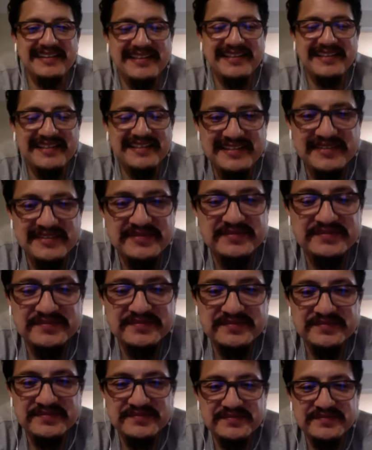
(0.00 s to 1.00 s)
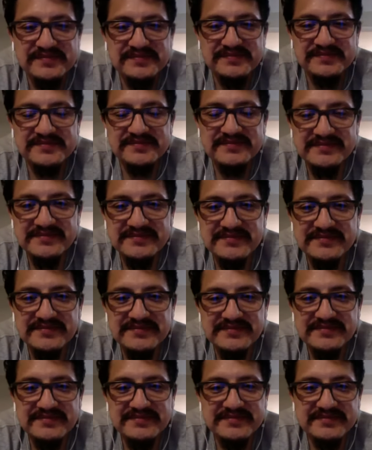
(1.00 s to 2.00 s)
the thing I can't do,
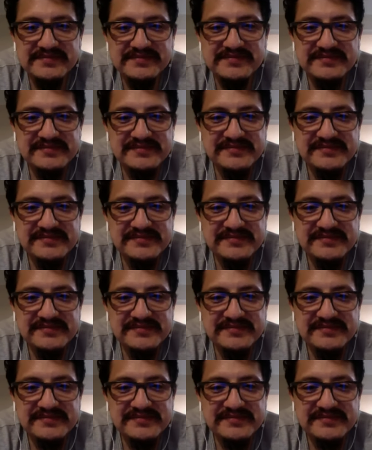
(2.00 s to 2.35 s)
so